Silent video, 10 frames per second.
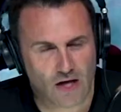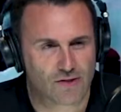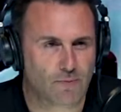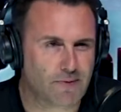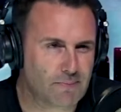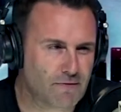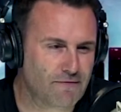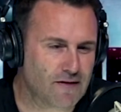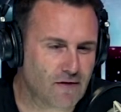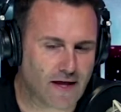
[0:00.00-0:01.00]
Also,
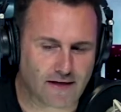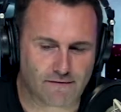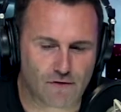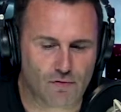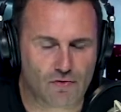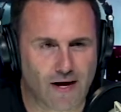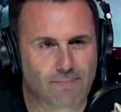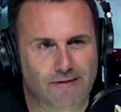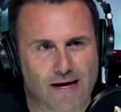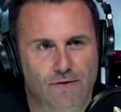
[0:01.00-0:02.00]
people feel like if you
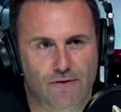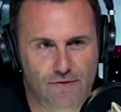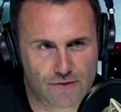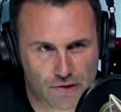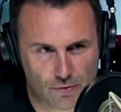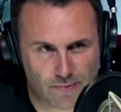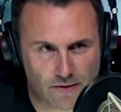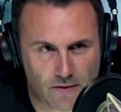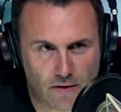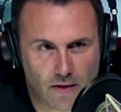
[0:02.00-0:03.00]
dropped out, you're
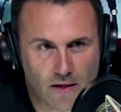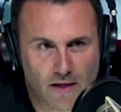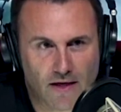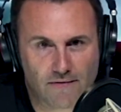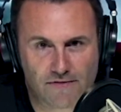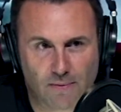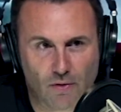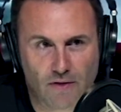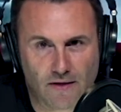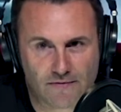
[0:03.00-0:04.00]
stupid. That's... If
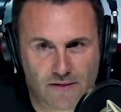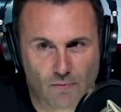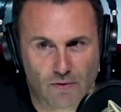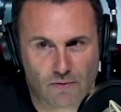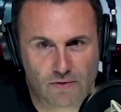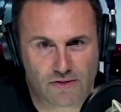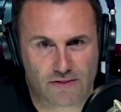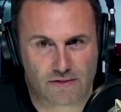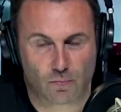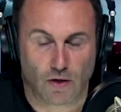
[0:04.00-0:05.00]
someone, if someone,
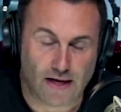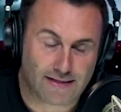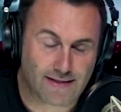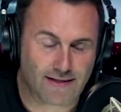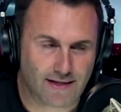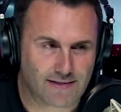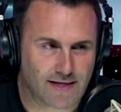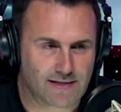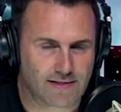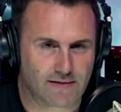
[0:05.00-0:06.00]
well, I did get
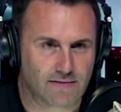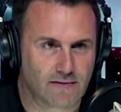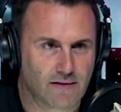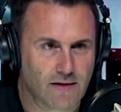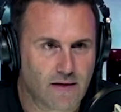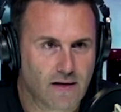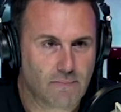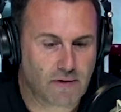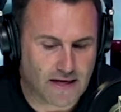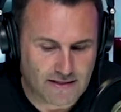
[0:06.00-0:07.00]
tested. Bill Gates did,
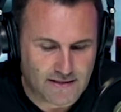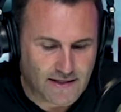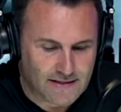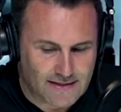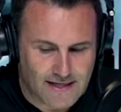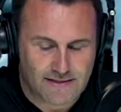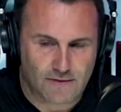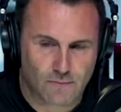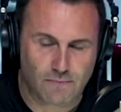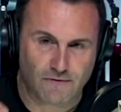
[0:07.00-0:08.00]
but I did get
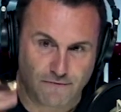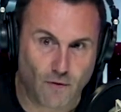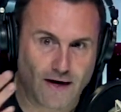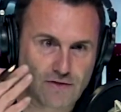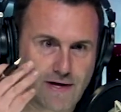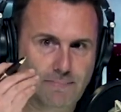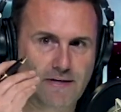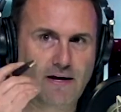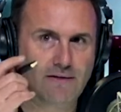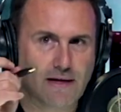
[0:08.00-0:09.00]
tested before I
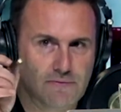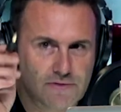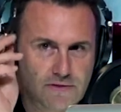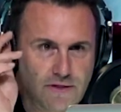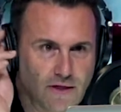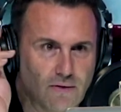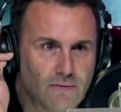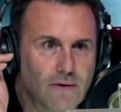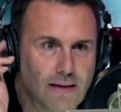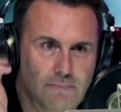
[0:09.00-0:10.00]
dropped out, and I was, you
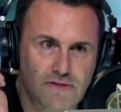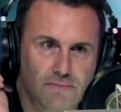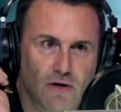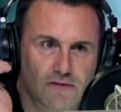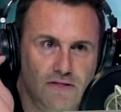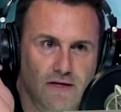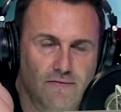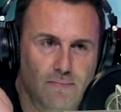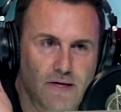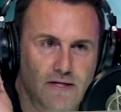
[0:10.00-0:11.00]
know, I'm a smart son
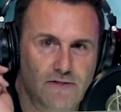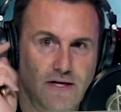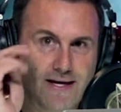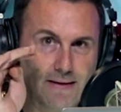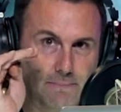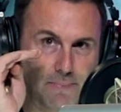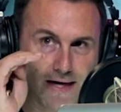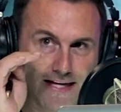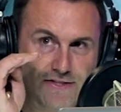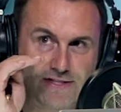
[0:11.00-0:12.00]
of a bitch. Yeah,
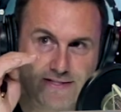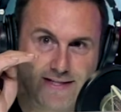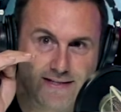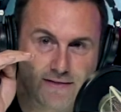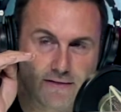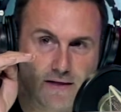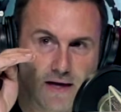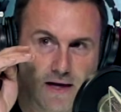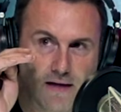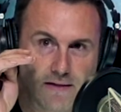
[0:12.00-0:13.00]
but I just didn't
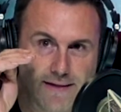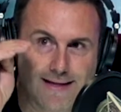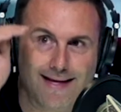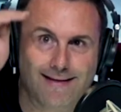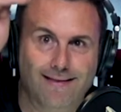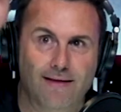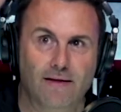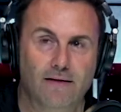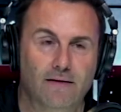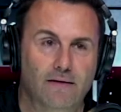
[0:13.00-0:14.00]
uh, get
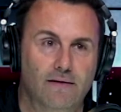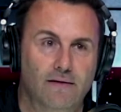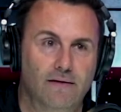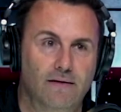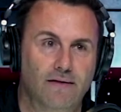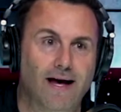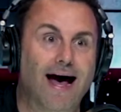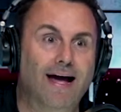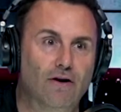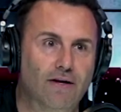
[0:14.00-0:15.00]
the the
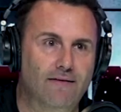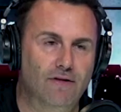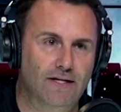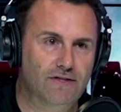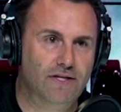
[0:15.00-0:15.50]
higher level